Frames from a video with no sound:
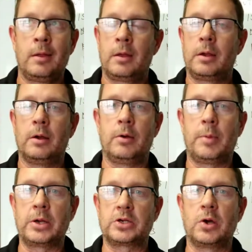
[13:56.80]
it
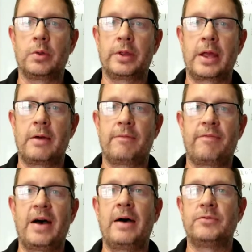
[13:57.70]
might show that they have
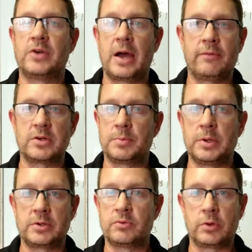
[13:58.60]
5 drivers, but
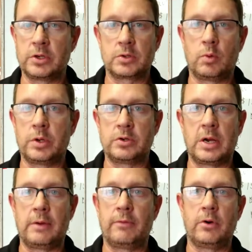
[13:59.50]
it's really just 1
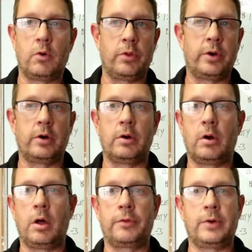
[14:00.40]
driver, or they're
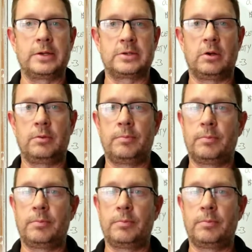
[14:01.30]
authorized to,